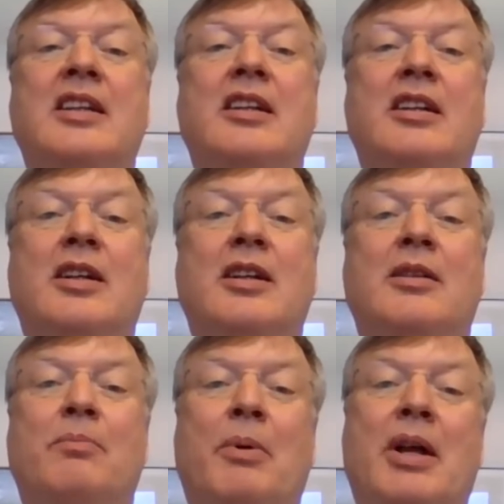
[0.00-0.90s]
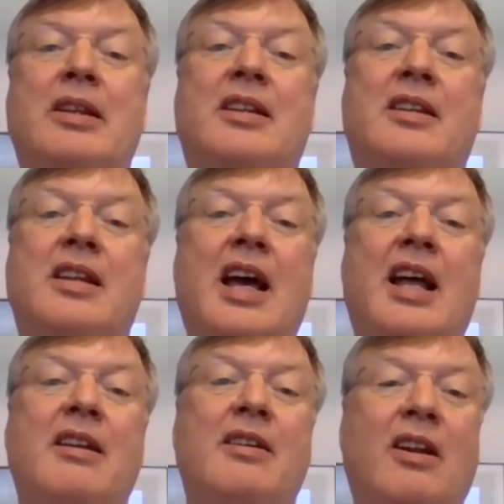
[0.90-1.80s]
But
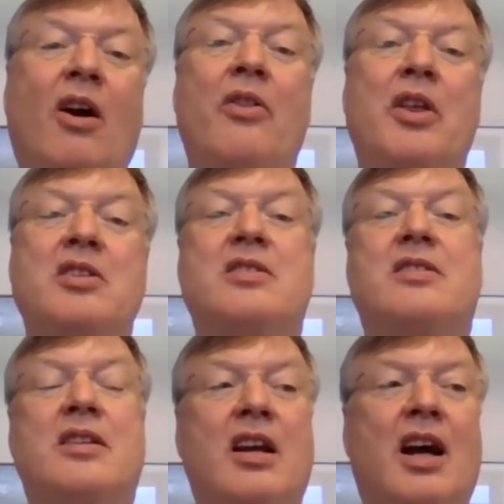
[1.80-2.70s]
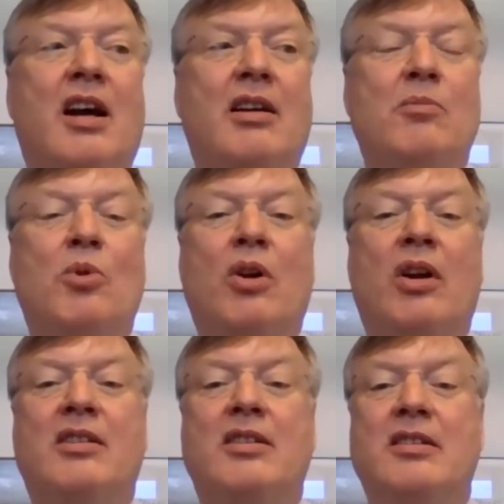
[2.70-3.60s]
then others are
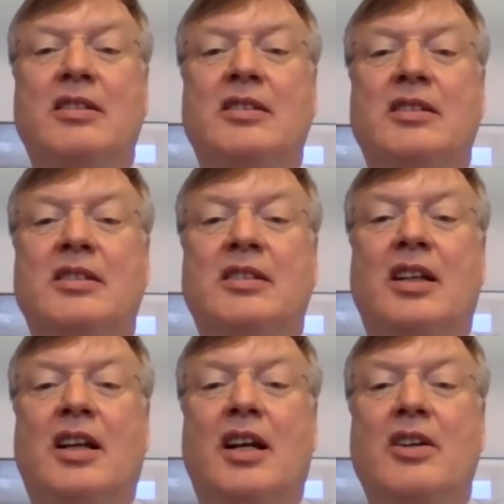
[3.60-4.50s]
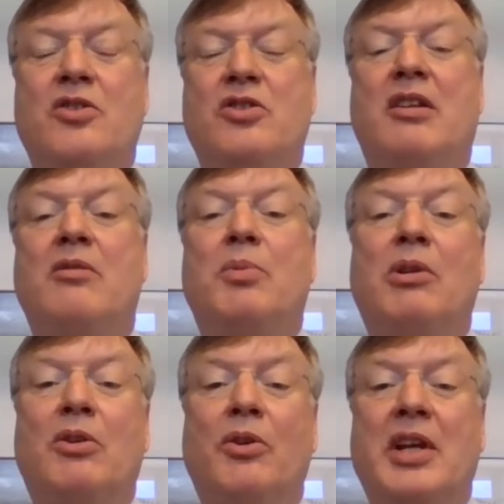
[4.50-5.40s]
more
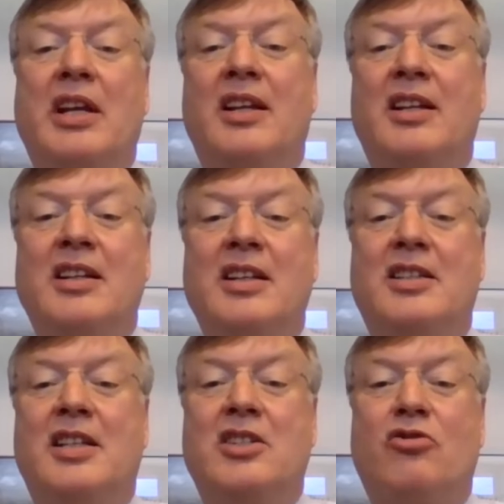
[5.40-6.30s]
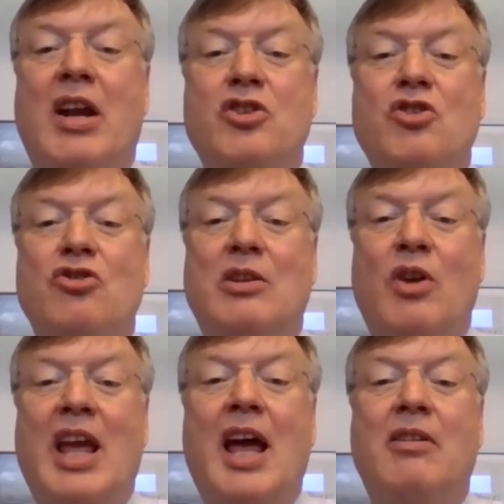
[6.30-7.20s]
susceptible to the distractions that
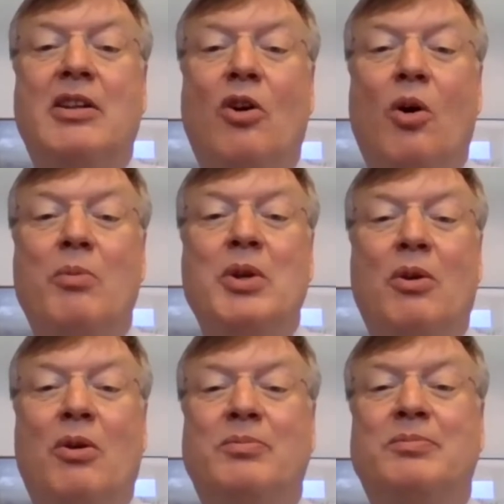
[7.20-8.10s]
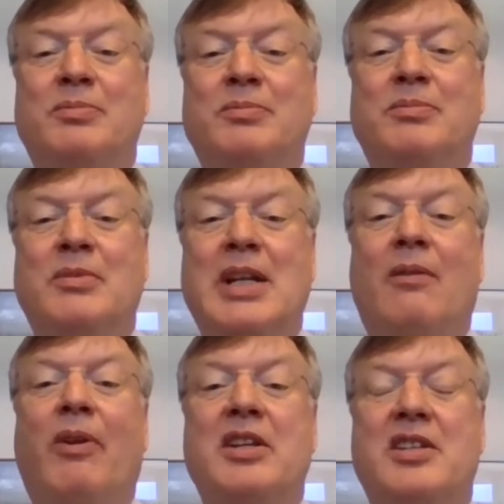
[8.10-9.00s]
you have at home.
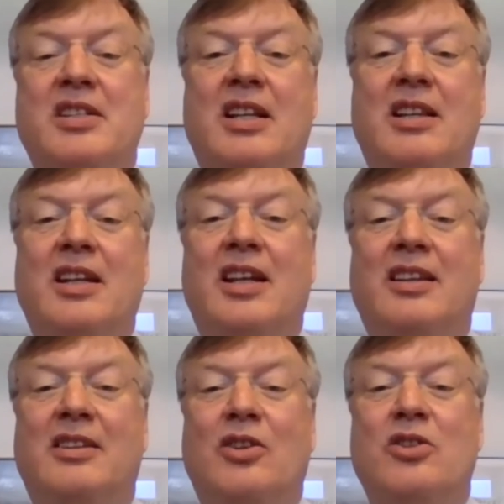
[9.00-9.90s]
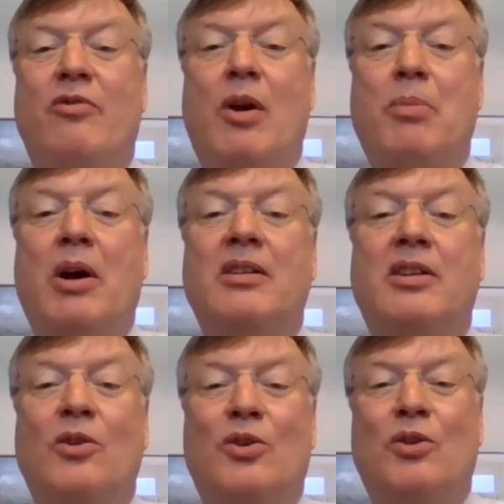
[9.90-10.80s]
Netflix is at the touch of a
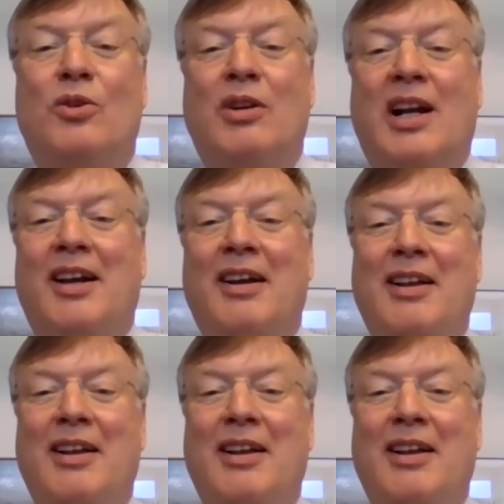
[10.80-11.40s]
button, or a